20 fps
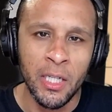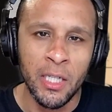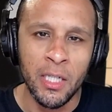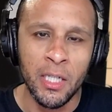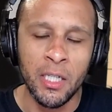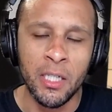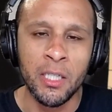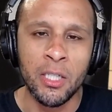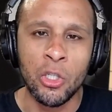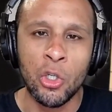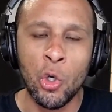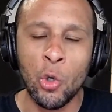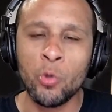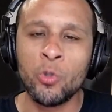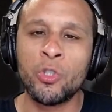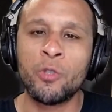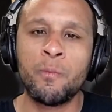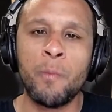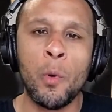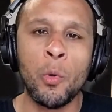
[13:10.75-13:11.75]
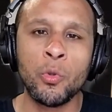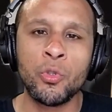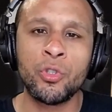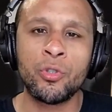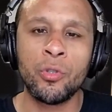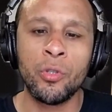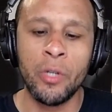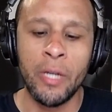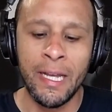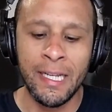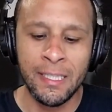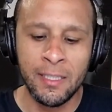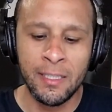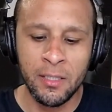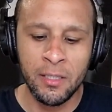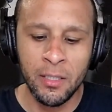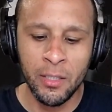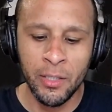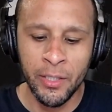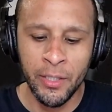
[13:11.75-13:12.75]
Coach Spoelstra has
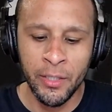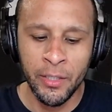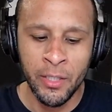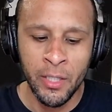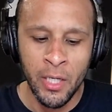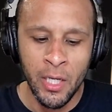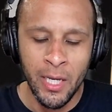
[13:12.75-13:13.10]
done